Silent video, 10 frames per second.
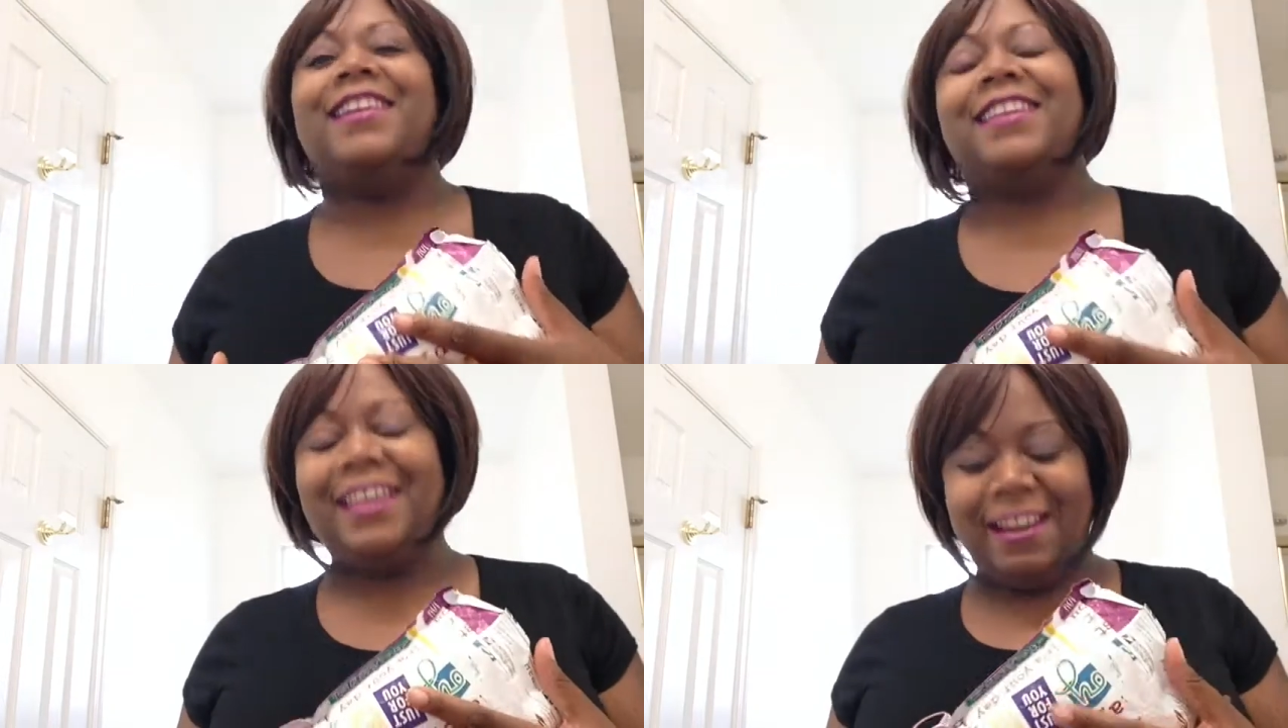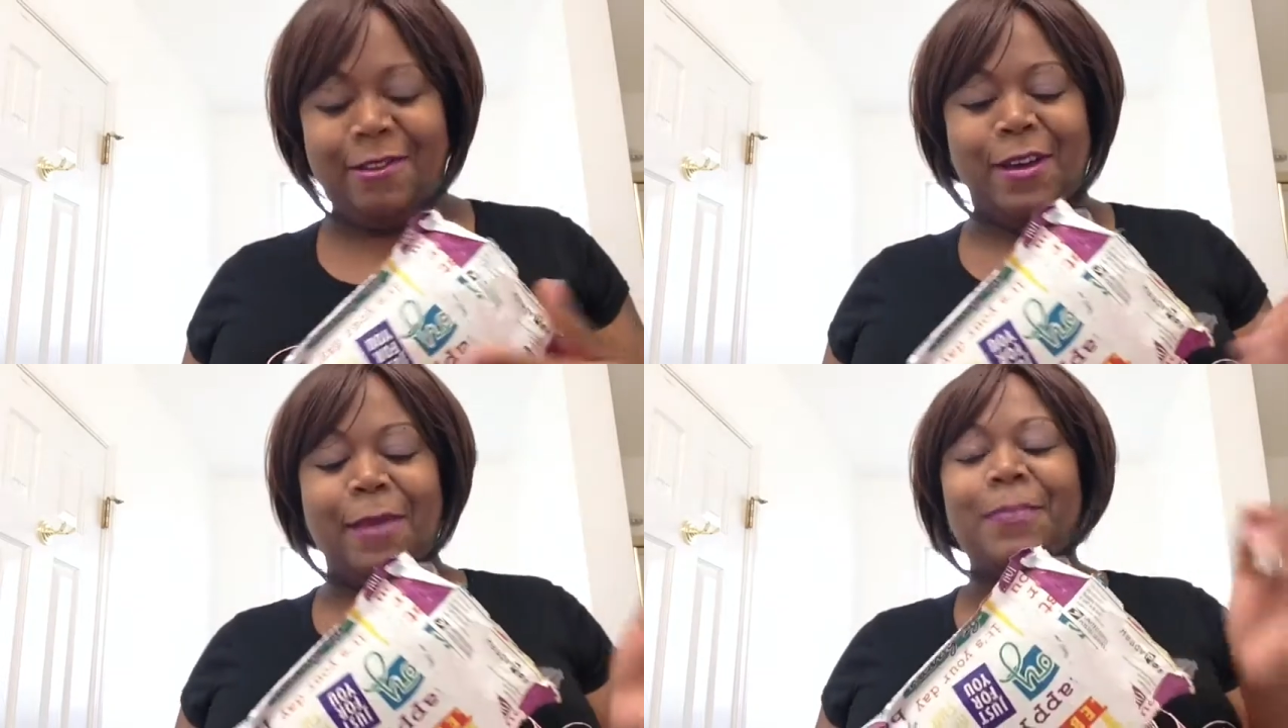
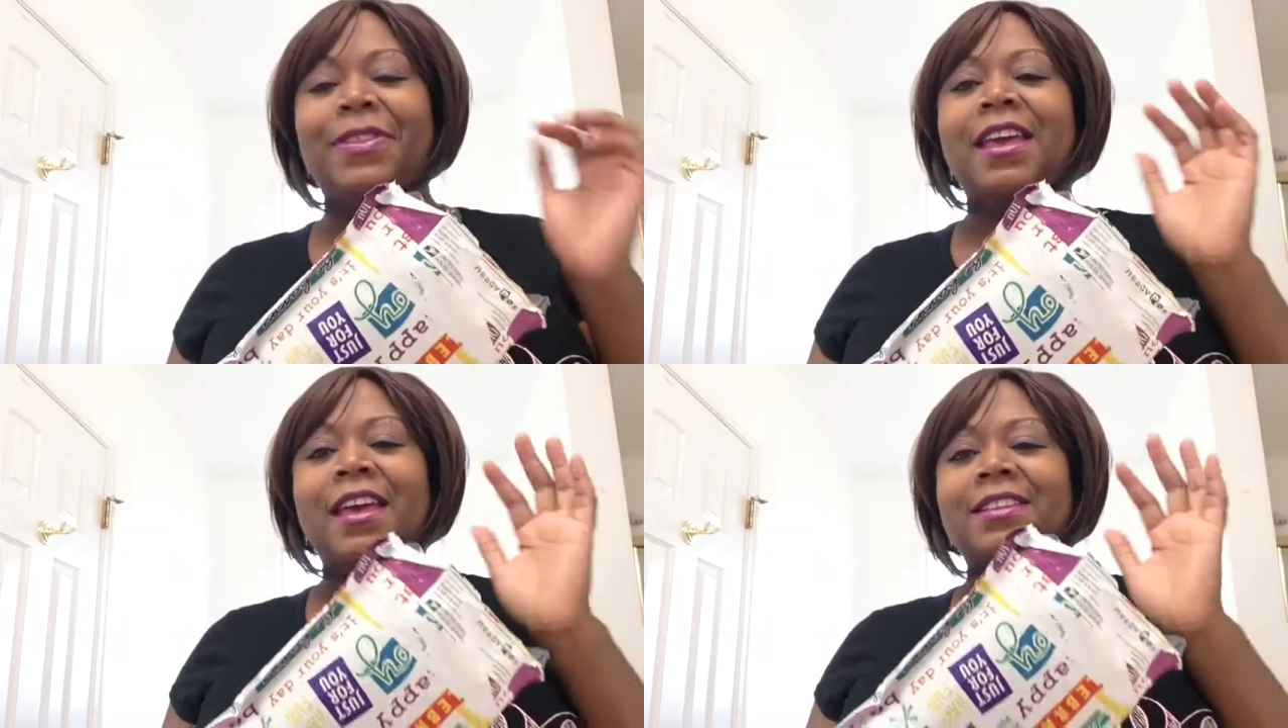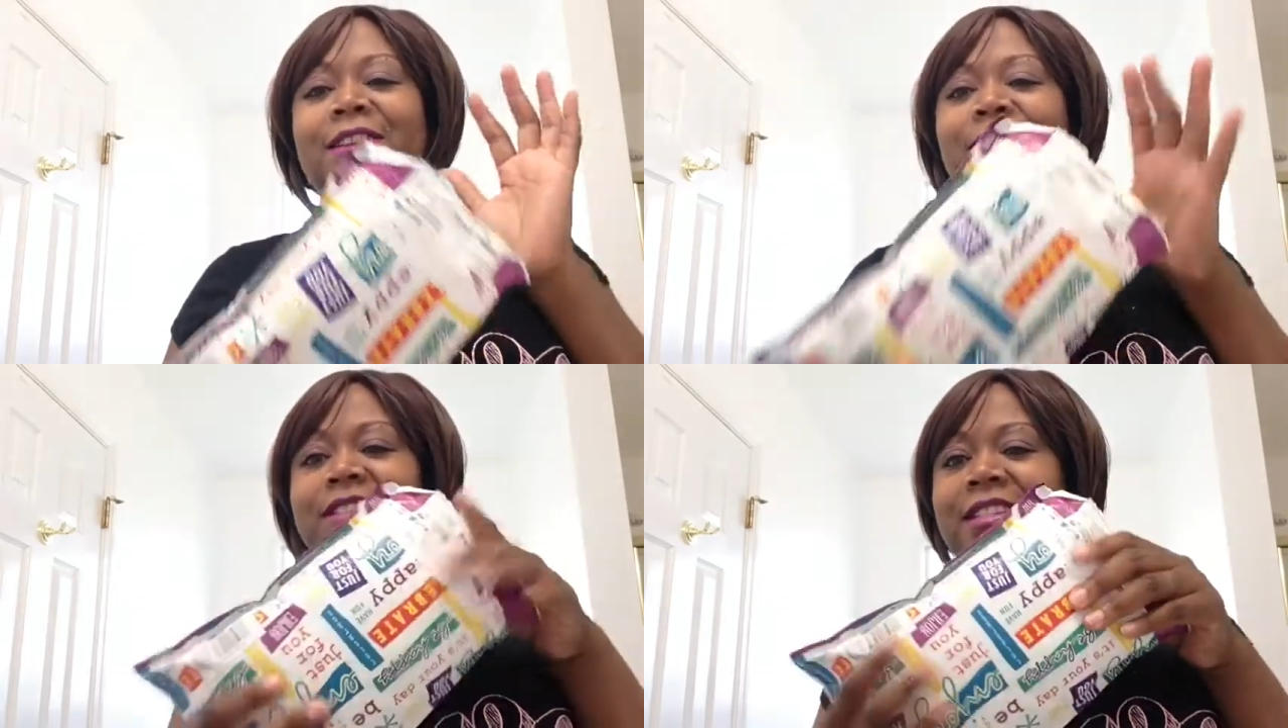Anyway,
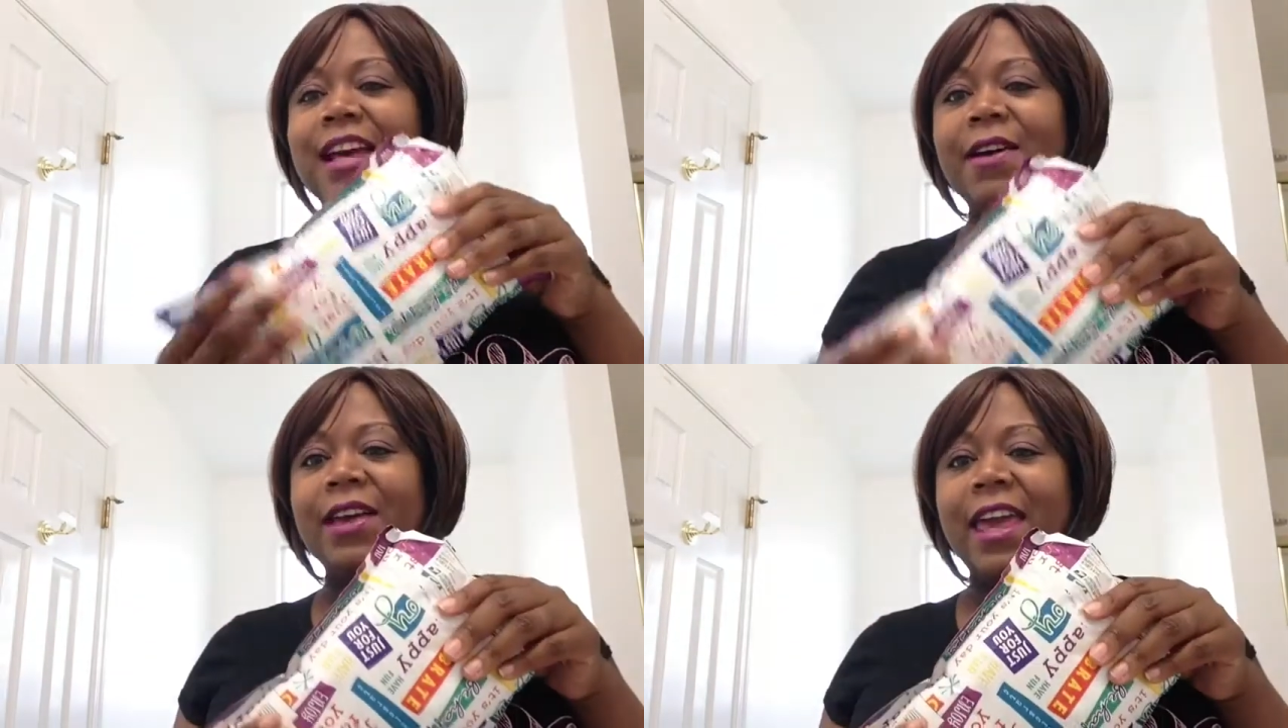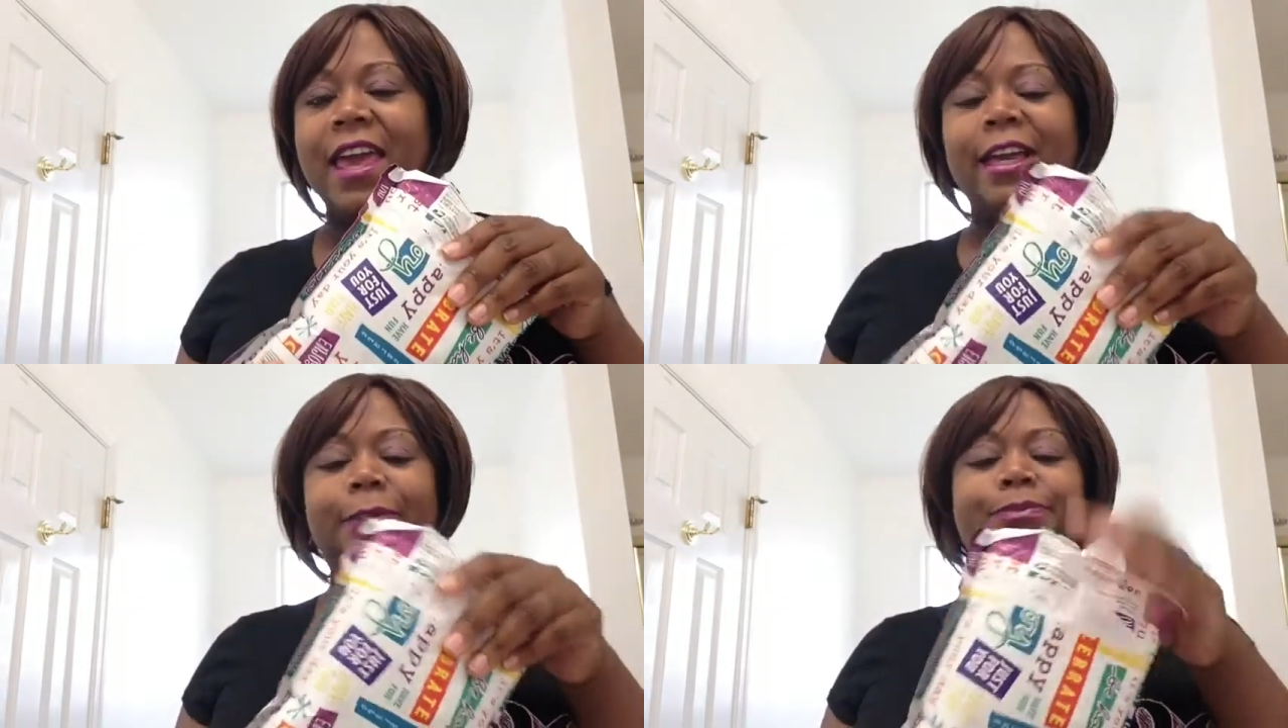so this is how it
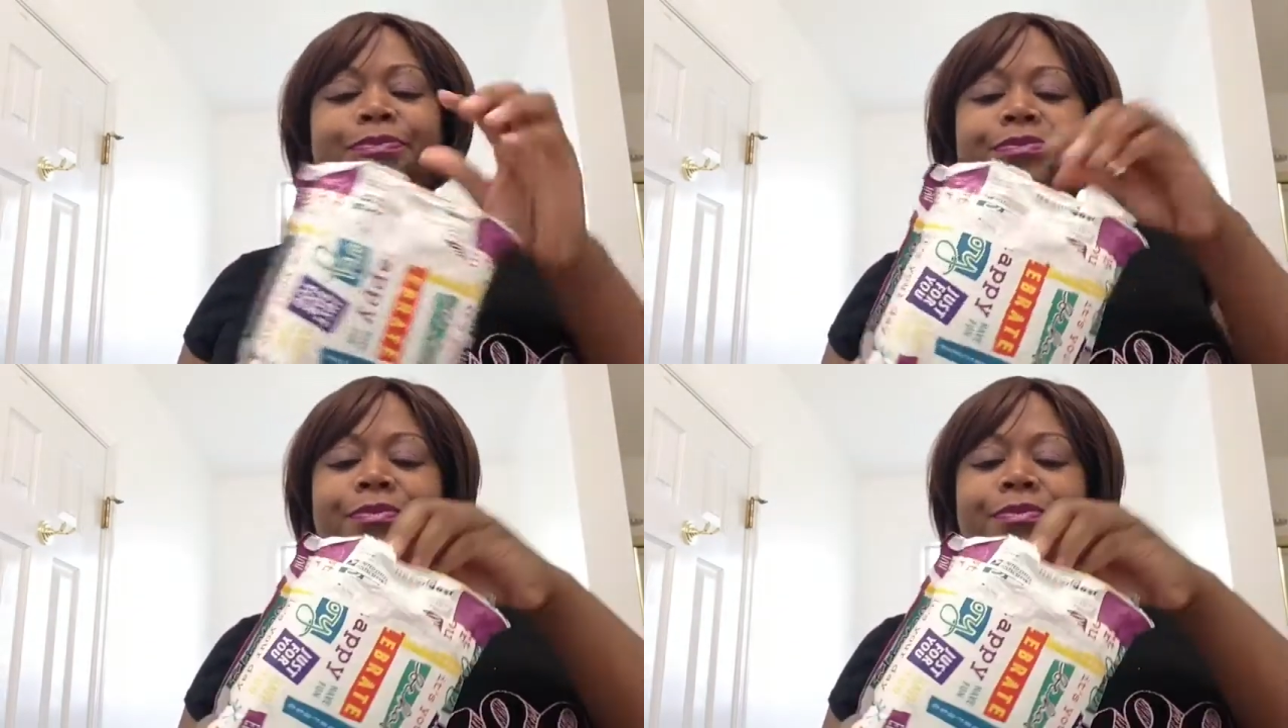came.